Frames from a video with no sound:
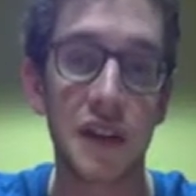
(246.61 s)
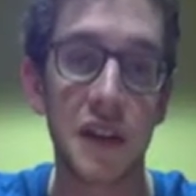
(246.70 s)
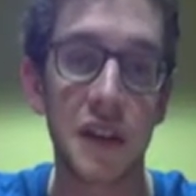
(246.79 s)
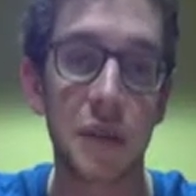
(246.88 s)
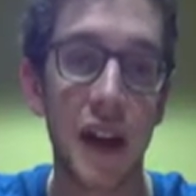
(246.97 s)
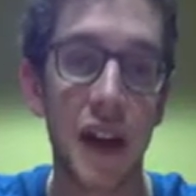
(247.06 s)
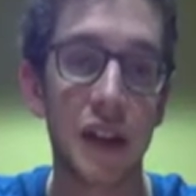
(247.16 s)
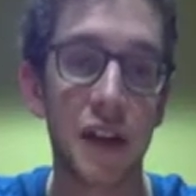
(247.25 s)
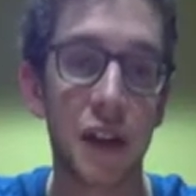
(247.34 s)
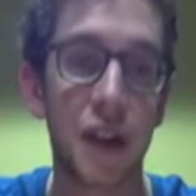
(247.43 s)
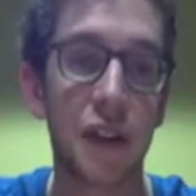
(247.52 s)
despite his
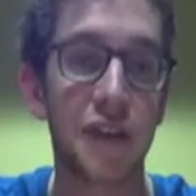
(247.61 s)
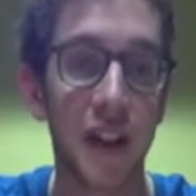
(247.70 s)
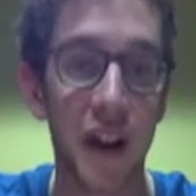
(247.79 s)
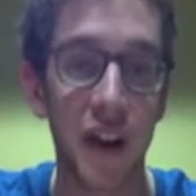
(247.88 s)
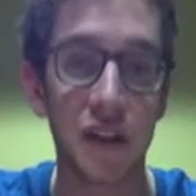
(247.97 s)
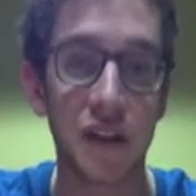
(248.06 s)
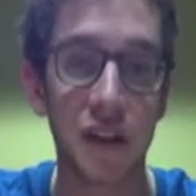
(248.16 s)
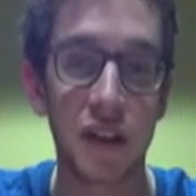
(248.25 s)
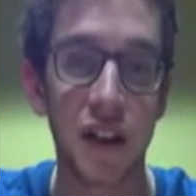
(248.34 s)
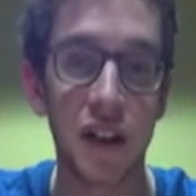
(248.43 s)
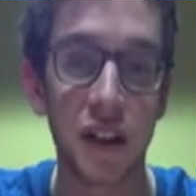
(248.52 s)
own affairs
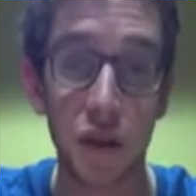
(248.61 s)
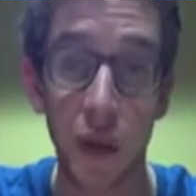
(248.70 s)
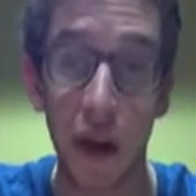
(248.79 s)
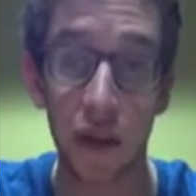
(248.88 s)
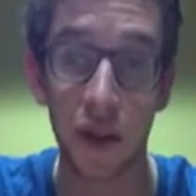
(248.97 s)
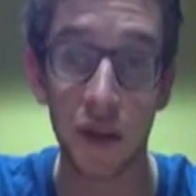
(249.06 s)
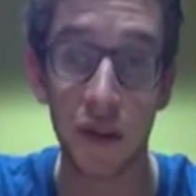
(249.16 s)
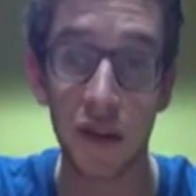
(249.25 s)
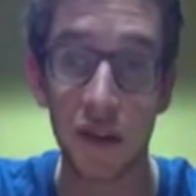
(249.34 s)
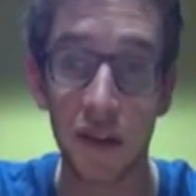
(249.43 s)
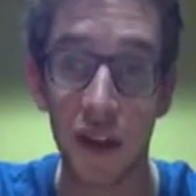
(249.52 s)
and indiscretions.